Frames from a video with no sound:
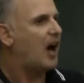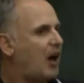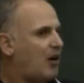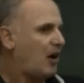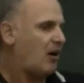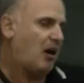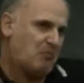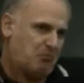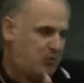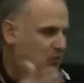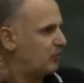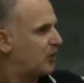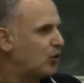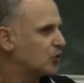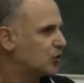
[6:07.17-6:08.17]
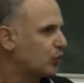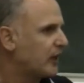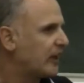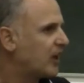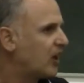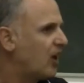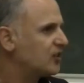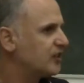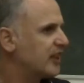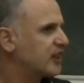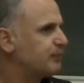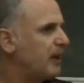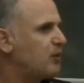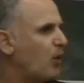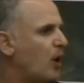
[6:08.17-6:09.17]
uh, of course the ruling class
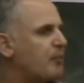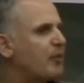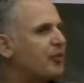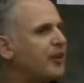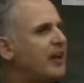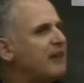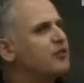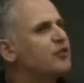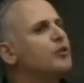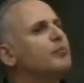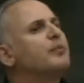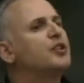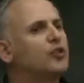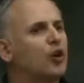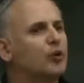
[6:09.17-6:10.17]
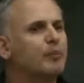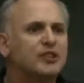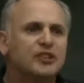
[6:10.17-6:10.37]
explained why, but the left shouldn't be shocked,